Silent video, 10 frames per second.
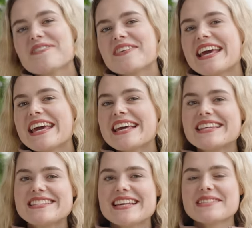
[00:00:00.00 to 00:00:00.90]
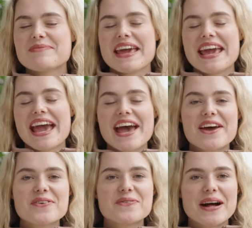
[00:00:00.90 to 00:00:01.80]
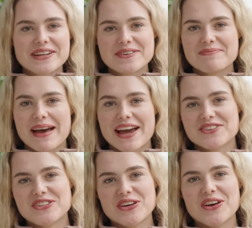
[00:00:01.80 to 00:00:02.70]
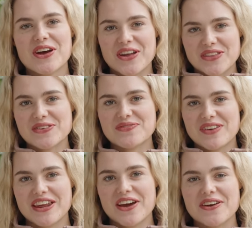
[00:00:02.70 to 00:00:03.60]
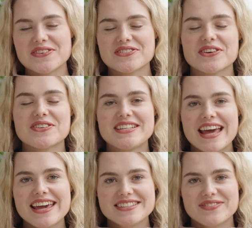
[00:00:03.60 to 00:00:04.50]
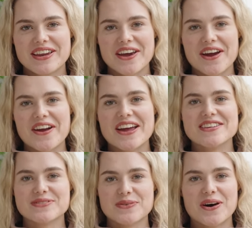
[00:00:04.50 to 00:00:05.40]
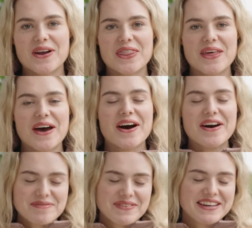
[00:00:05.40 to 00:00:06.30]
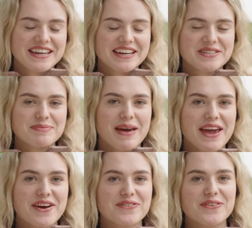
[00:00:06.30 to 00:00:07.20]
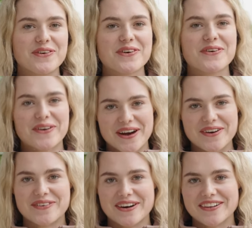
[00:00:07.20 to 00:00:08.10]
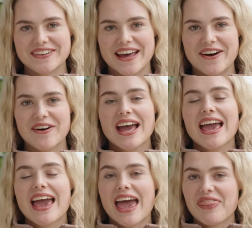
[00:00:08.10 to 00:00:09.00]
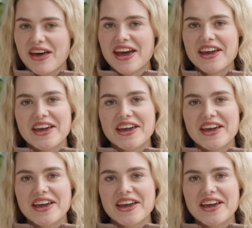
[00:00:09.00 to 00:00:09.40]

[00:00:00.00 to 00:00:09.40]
everybody, this is me and welcome back to another video. So today's video is one that I've been needing to make for quite a while now, and that